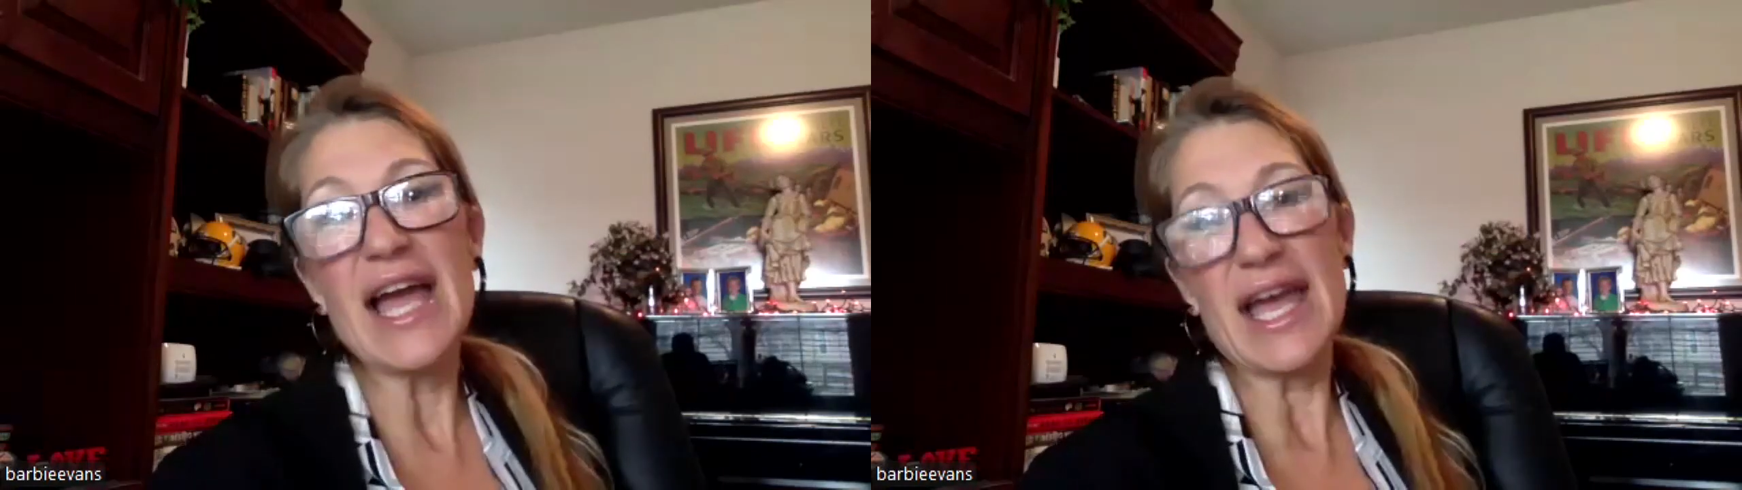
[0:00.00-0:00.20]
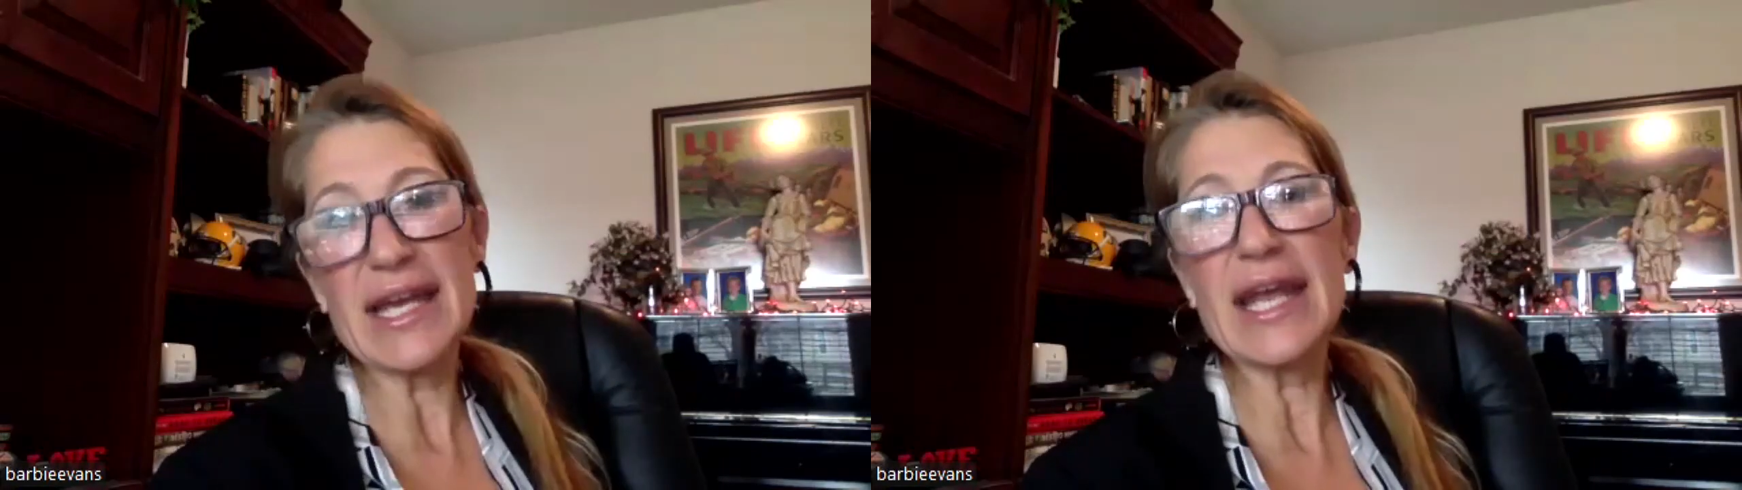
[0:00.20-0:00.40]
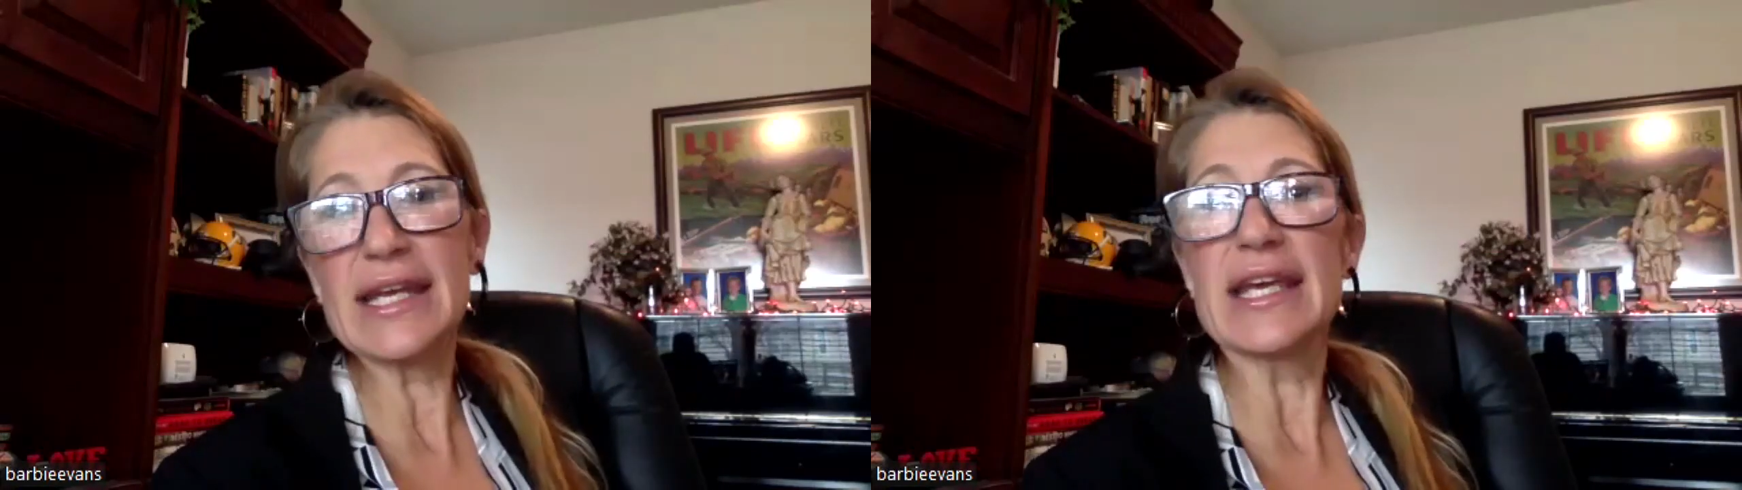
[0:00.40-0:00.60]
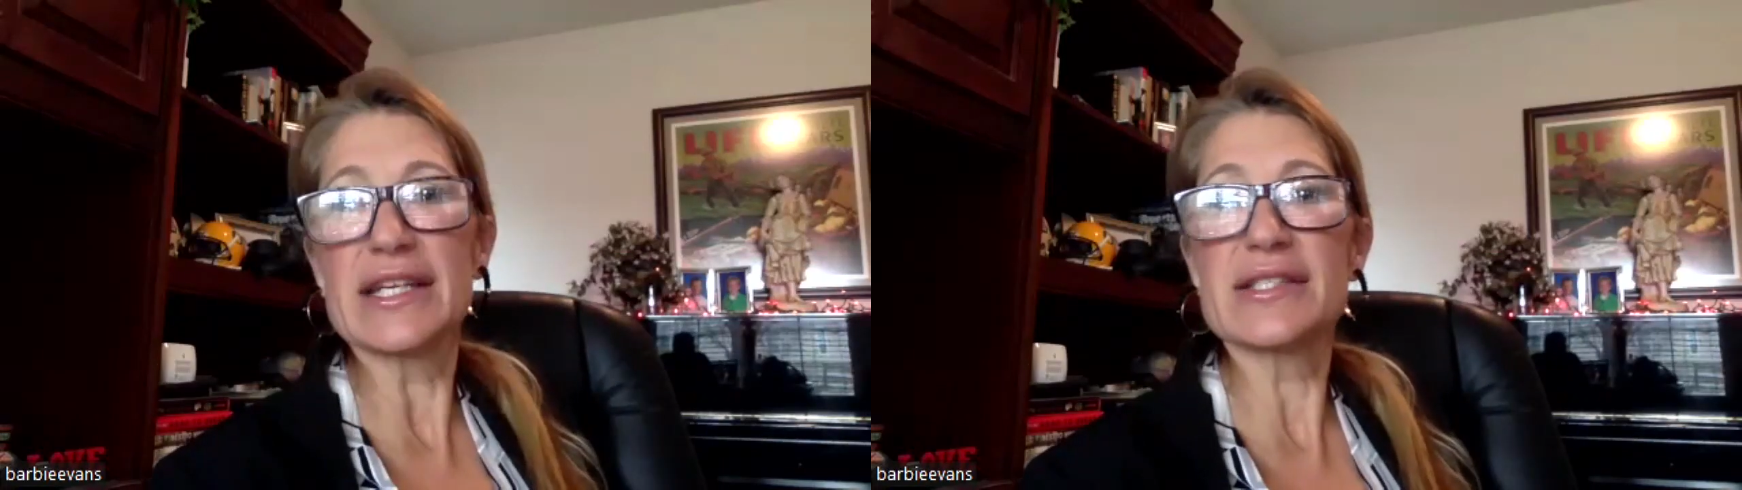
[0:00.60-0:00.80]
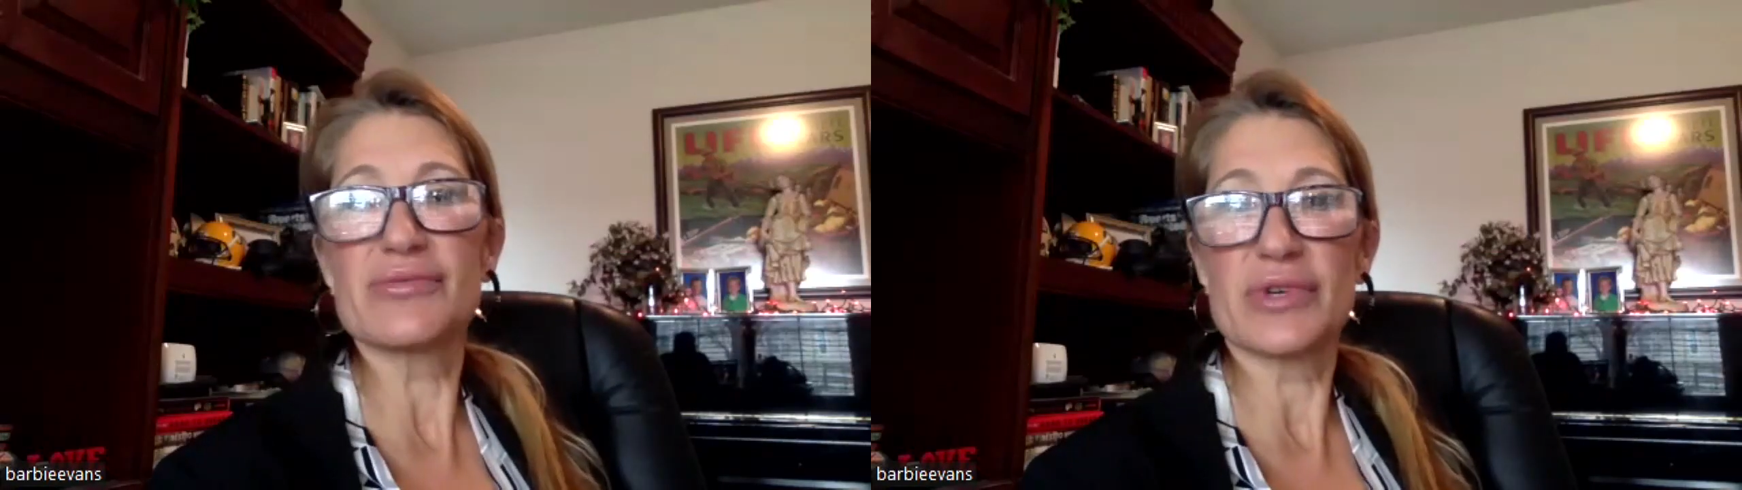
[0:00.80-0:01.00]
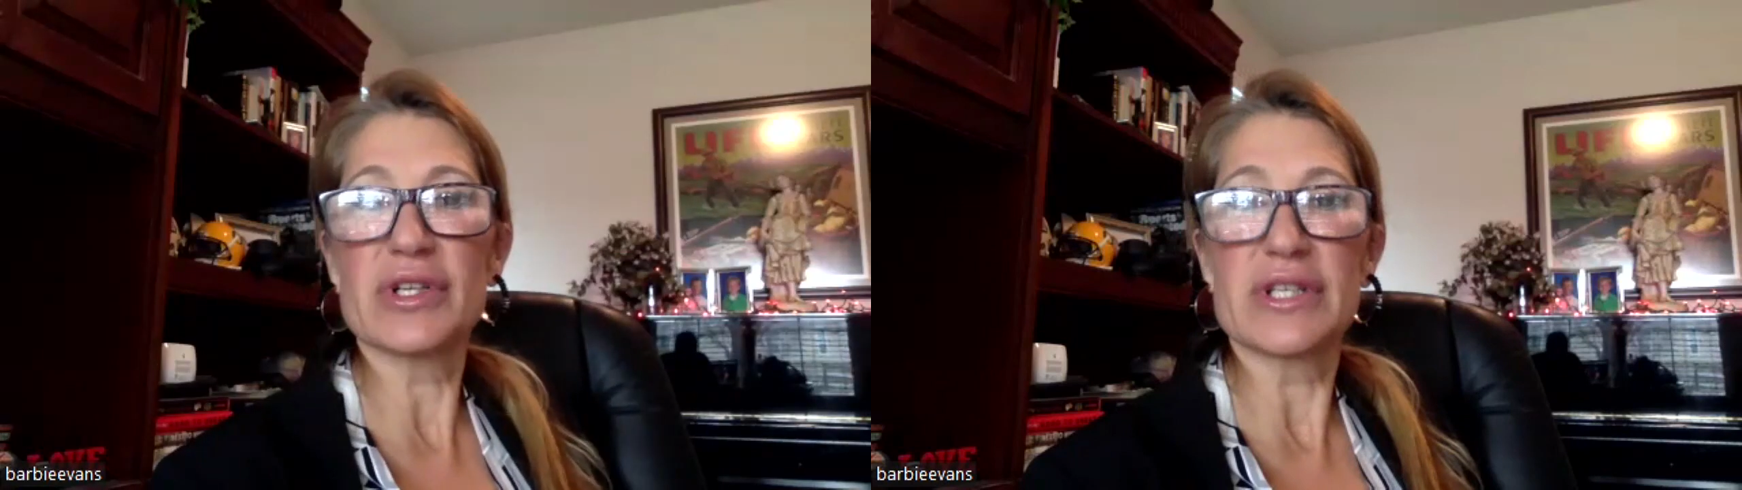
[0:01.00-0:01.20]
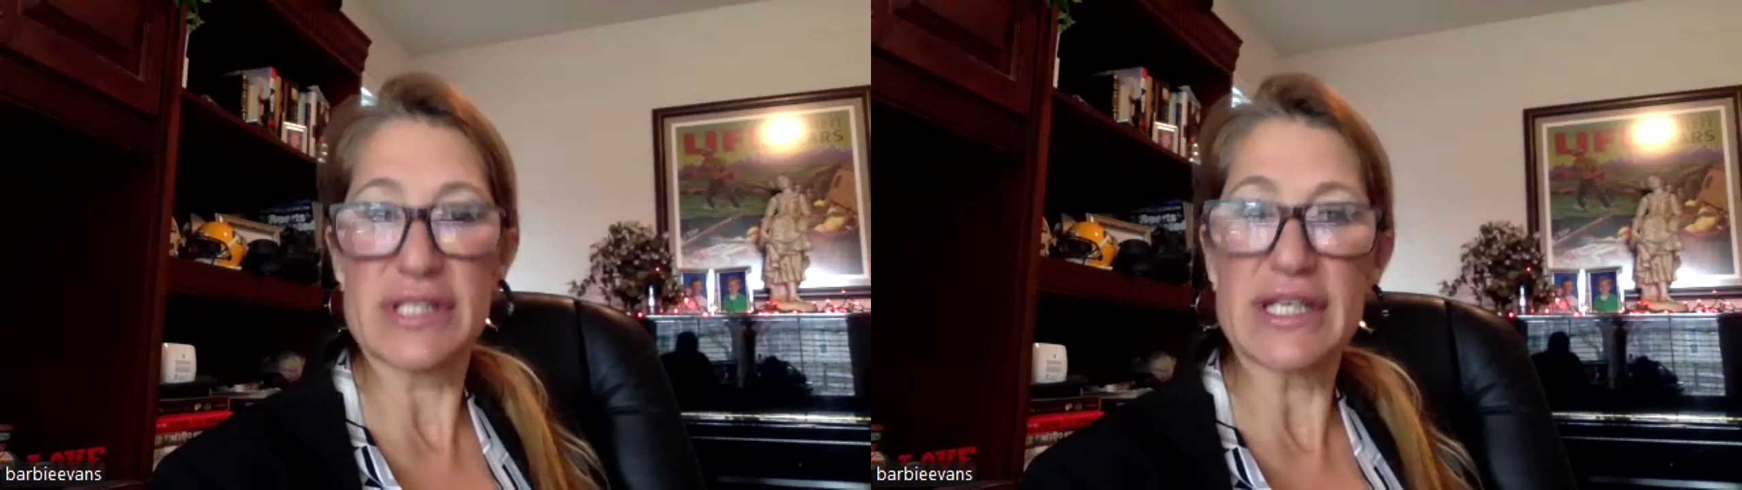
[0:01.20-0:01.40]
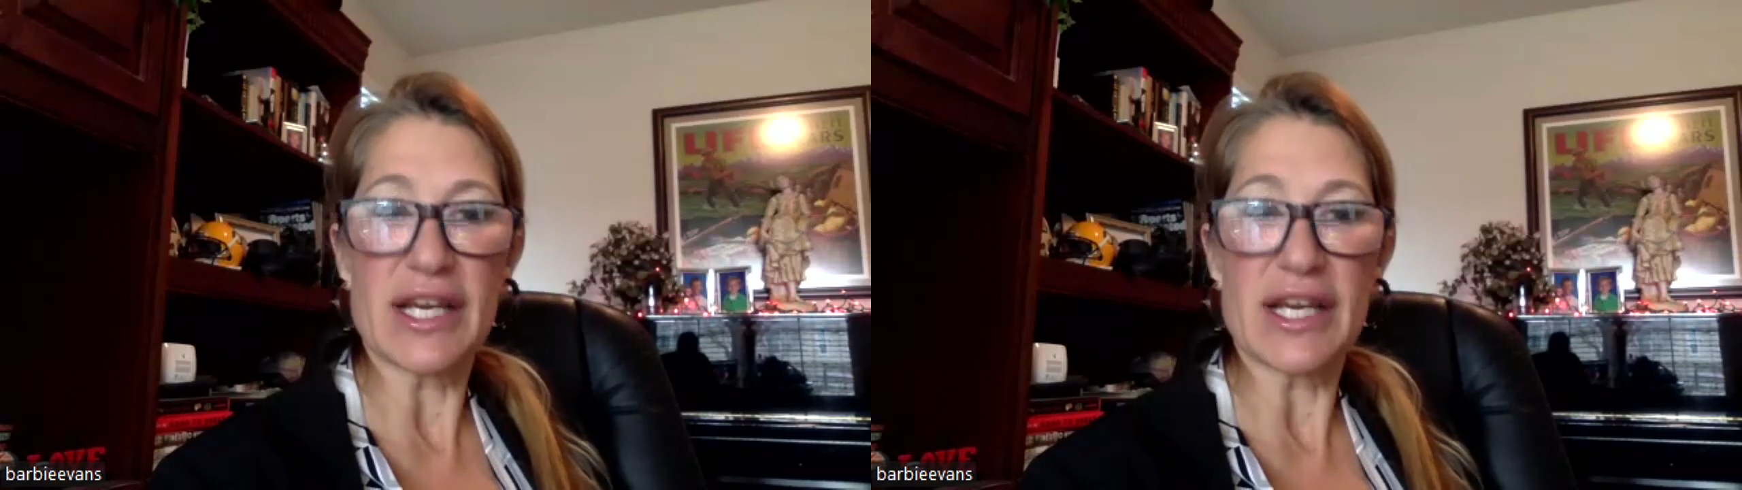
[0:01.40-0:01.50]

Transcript: And again, it's realistic